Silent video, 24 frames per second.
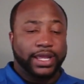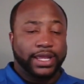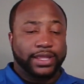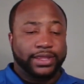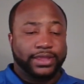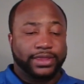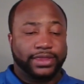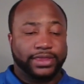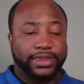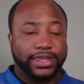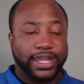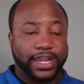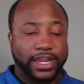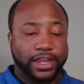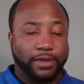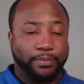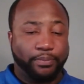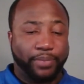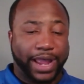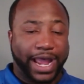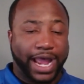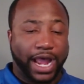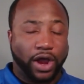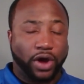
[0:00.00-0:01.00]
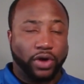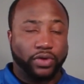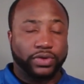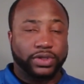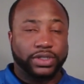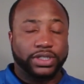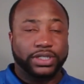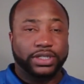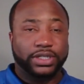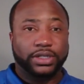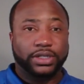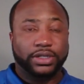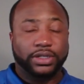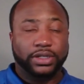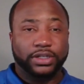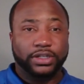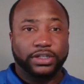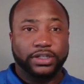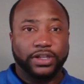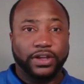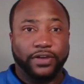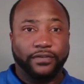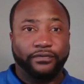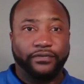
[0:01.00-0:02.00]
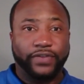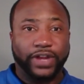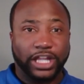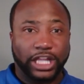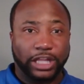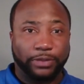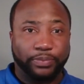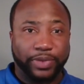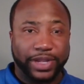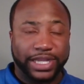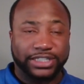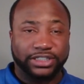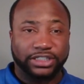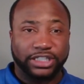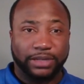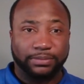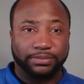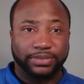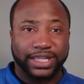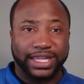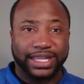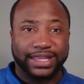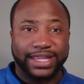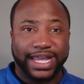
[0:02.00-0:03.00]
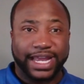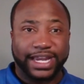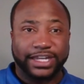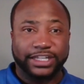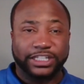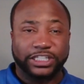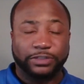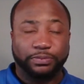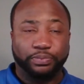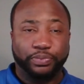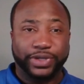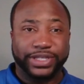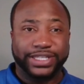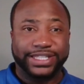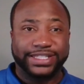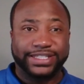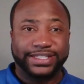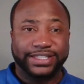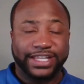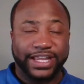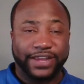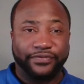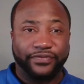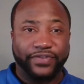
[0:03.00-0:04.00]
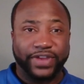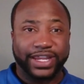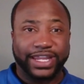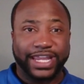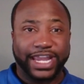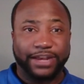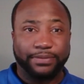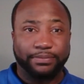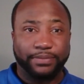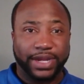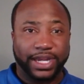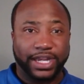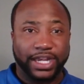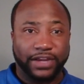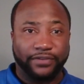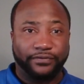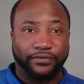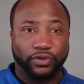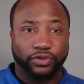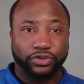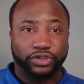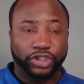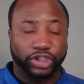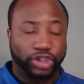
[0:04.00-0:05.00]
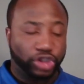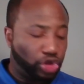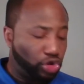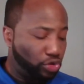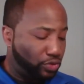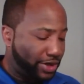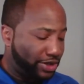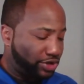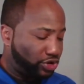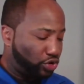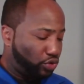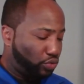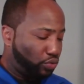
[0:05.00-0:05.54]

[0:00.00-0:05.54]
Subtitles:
Think about developing something that is specific and meaningful to you as you